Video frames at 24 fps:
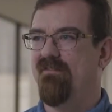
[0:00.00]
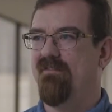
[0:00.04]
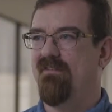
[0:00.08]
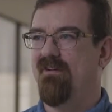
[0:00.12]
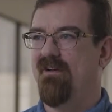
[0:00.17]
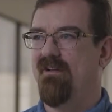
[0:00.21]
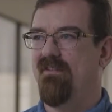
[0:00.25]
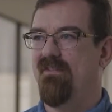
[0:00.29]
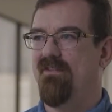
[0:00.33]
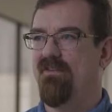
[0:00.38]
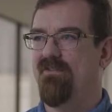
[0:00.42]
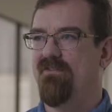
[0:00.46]

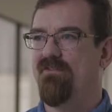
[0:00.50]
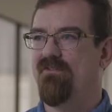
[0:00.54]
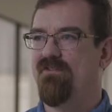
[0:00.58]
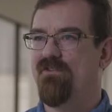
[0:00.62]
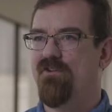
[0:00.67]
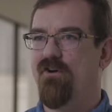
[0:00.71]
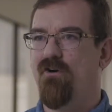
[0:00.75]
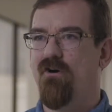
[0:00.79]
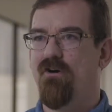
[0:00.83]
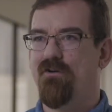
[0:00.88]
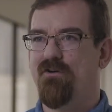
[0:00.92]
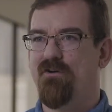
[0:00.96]
of the
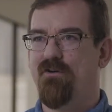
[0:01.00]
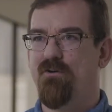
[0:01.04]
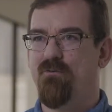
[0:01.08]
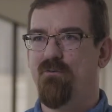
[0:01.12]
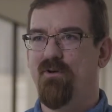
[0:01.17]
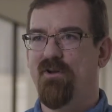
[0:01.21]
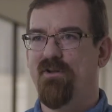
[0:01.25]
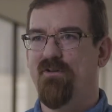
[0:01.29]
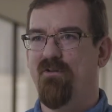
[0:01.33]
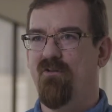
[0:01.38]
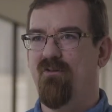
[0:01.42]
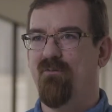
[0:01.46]
taught
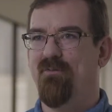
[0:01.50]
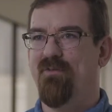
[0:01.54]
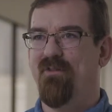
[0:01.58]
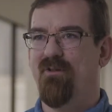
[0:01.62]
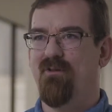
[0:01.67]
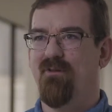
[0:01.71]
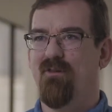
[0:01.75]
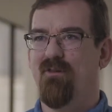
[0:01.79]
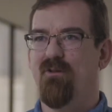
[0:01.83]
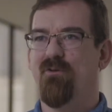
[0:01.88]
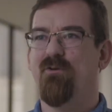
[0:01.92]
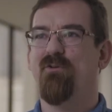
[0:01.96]
curriculum and
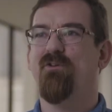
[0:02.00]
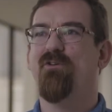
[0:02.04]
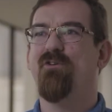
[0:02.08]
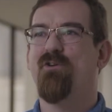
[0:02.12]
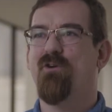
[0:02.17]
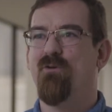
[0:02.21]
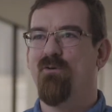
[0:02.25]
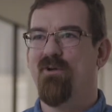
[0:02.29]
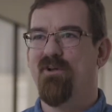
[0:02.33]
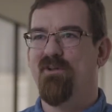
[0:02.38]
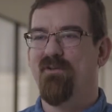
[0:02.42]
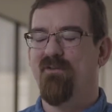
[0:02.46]
the learned
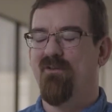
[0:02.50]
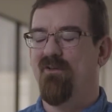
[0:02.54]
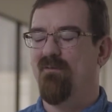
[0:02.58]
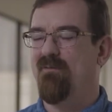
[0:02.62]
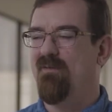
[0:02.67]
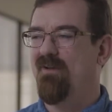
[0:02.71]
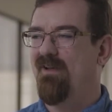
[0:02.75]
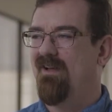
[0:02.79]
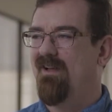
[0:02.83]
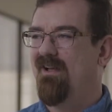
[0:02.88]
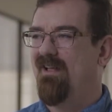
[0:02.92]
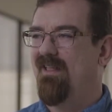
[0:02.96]
curriculum
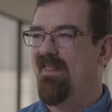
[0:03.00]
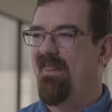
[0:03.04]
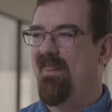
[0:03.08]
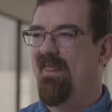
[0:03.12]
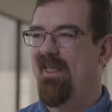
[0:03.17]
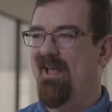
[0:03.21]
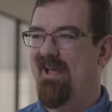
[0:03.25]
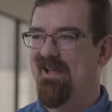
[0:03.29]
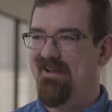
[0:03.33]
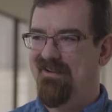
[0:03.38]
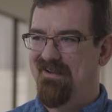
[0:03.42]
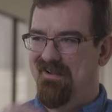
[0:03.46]

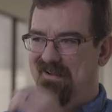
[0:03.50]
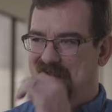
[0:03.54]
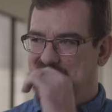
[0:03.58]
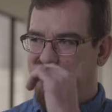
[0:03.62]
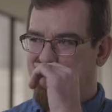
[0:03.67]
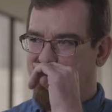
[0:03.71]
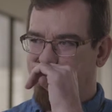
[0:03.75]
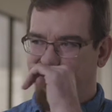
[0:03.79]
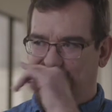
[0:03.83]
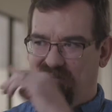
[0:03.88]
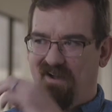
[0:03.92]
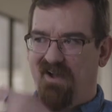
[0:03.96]
that
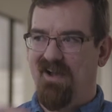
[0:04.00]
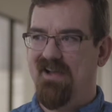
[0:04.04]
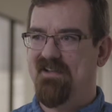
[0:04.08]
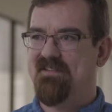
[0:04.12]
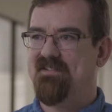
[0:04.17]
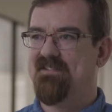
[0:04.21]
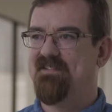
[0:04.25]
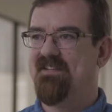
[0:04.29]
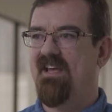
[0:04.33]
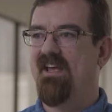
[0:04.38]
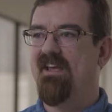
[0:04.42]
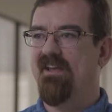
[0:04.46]
if I
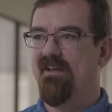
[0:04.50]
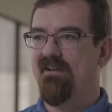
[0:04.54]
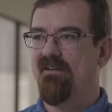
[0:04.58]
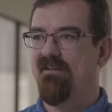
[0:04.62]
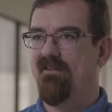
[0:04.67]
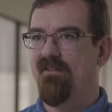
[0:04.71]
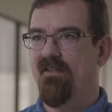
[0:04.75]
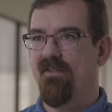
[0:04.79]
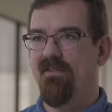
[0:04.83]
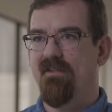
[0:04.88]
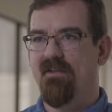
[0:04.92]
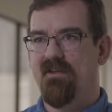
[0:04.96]
say it,
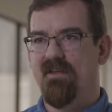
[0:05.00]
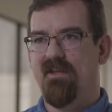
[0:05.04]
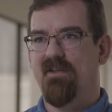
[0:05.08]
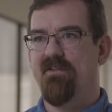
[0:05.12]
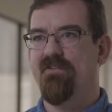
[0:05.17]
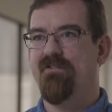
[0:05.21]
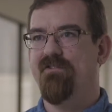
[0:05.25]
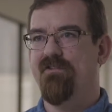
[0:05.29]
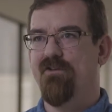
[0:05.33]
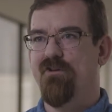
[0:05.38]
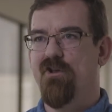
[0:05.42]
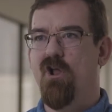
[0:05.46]
then the
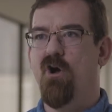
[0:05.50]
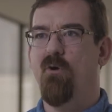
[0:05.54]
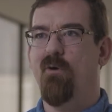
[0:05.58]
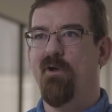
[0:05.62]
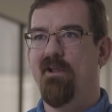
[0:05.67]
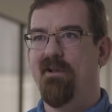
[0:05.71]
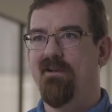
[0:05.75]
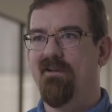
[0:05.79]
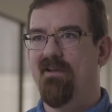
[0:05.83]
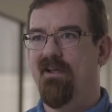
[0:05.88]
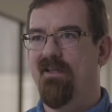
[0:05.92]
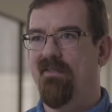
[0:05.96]
kids know it,
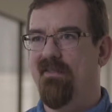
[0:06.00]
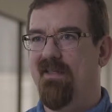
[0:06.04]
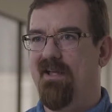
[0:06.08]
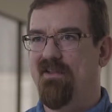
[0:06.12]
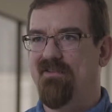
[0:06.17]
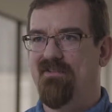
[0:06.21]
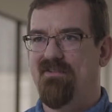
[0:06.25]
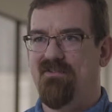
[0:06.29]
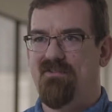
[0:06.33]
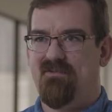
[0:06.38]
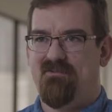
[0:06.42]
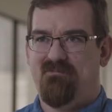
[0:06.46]
and
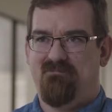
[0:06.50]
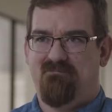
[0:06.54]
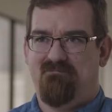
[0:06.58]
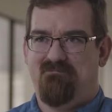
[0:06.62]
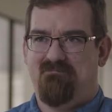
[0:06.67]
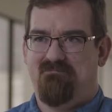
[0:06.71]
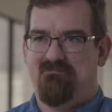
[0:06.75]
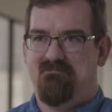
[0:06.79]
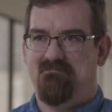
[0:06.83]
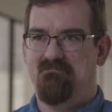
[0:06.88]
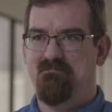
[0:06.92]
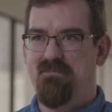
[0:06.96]
that's
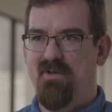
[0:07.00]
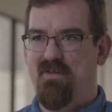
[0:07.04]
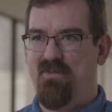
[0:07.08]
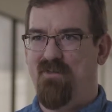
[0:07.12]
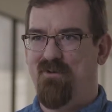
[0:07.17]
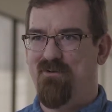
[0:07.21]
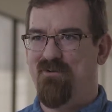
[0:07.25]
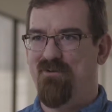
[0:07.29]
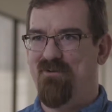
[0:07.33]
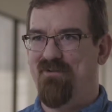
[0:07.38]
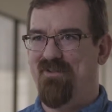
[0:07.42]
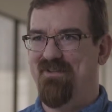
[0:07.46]

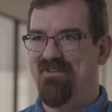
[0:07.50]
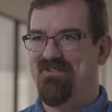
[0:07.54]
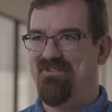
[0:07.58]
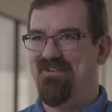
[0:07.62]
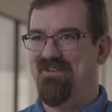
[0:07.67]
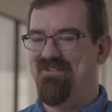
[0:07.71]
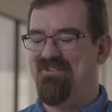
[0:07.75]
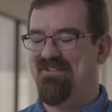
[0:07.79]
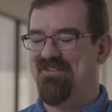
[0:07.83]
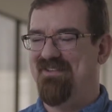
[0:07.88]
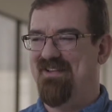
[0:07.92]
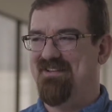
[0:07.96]
mythical.
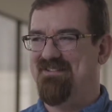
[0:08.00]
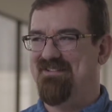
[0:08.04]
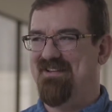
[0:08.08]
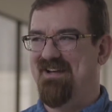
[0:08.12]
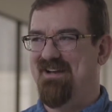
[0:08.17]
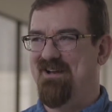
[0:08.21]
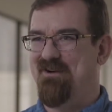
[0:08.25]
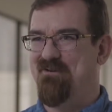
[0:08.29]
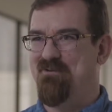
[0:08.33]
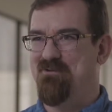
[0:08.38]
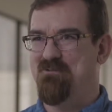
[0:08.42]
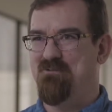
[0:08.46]
That's not
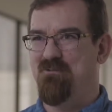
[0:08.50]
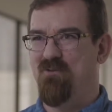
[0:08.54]
how it